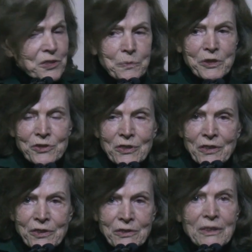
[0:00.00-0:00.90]
But the
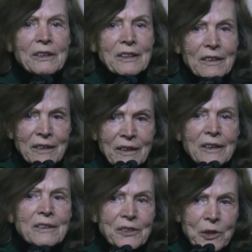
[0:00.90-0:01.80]
estimates are that
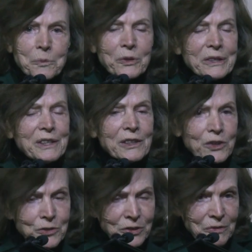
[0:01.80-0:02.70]
the
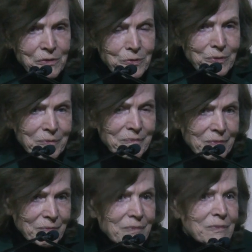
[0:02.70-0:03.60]
number in the ocean